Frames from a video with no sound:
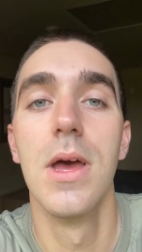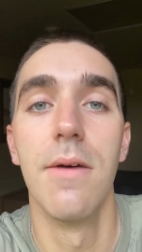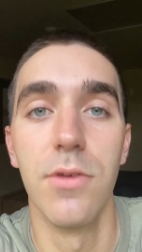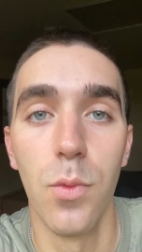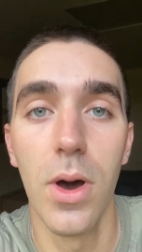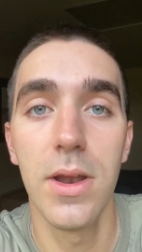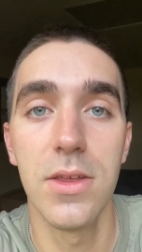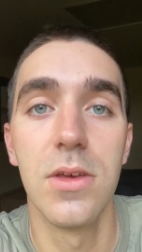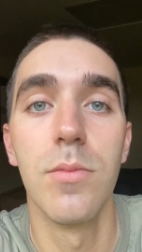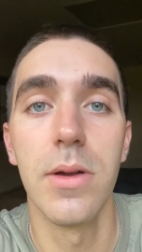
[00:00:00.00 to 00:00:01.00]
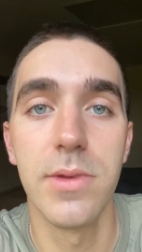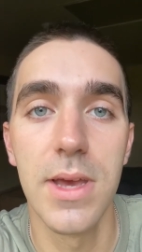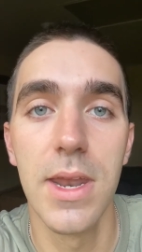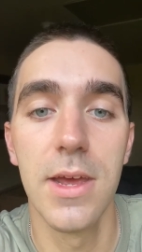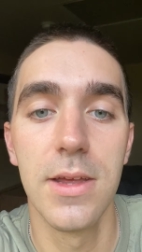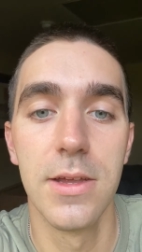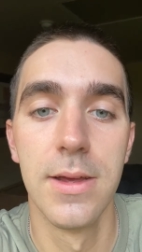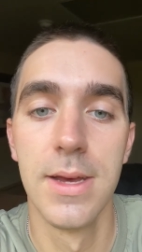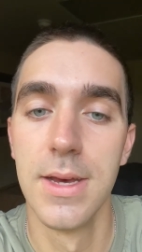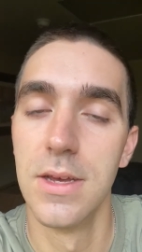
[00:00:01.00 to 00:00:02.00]
if you want it, you can probably get it.
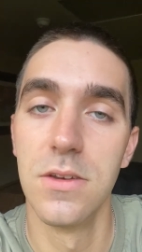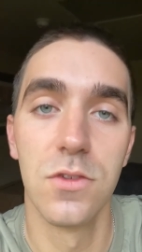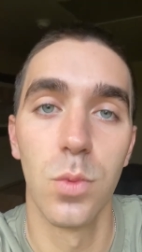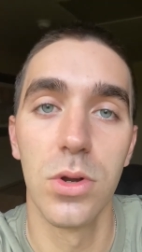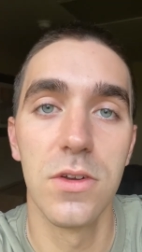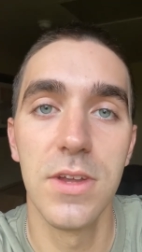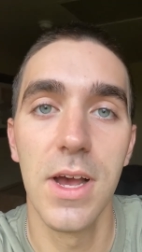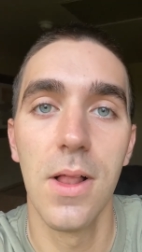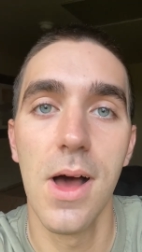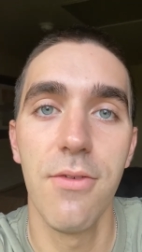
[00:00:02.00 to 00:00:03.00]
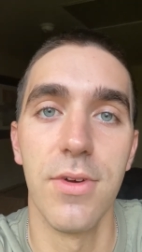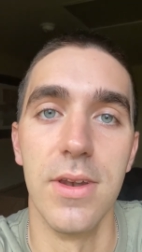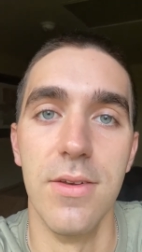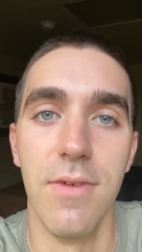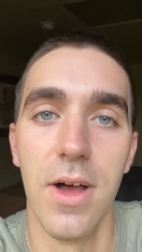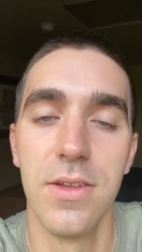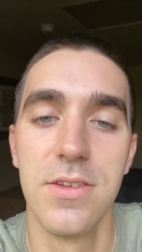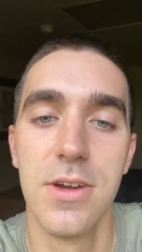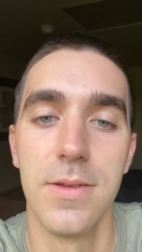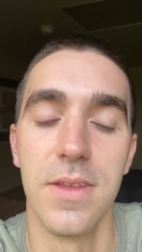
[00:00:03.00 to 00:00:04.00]
Just work your tail off and
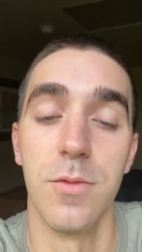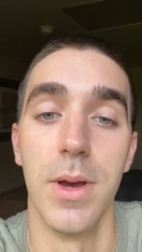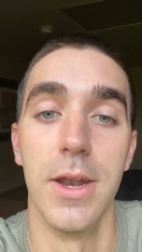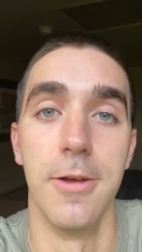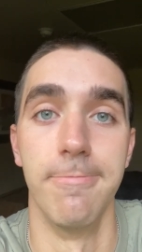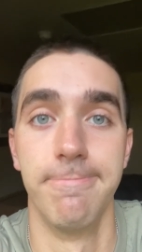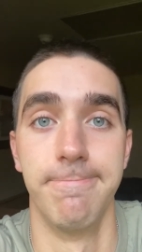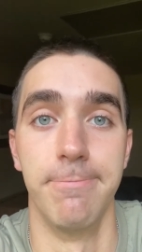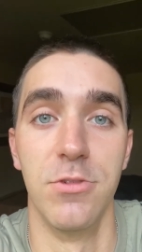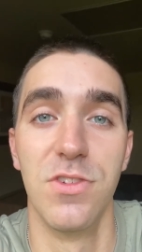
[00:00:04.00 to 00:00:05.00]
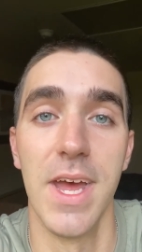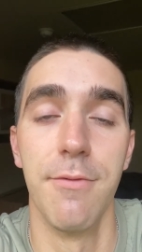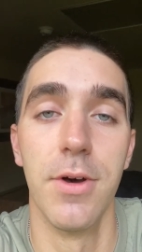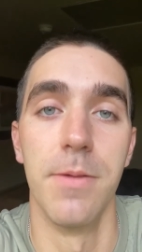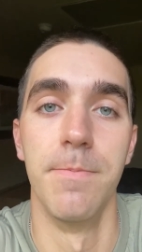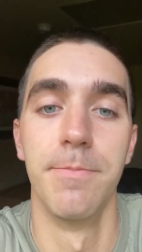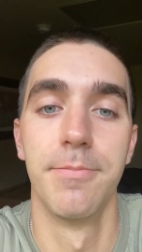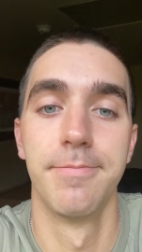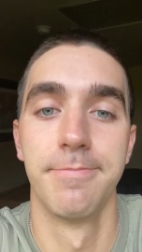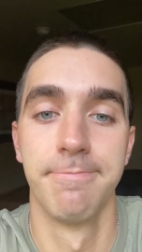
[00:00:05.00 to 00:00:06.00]
volunteer, and that's about it and just have fun.
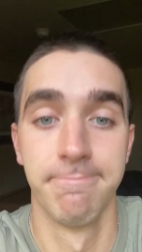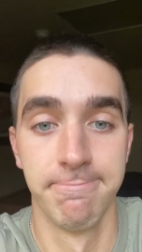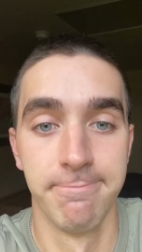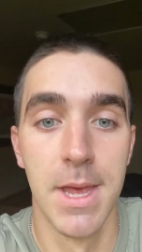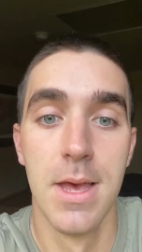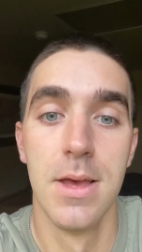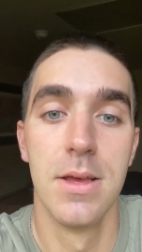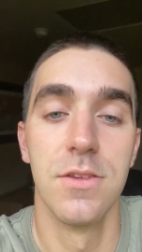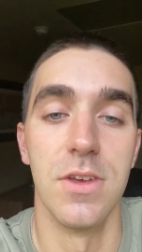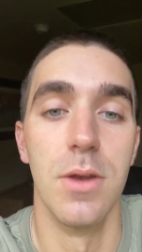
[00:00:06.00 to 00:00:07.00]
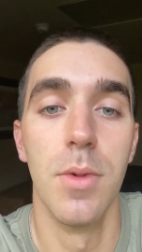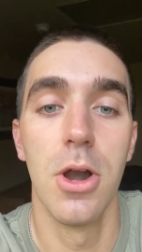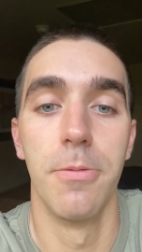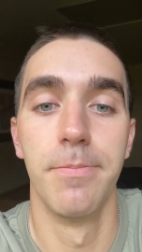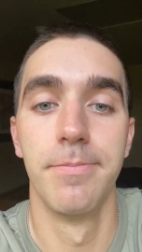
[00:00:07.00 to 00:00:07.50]
See you tomorrow.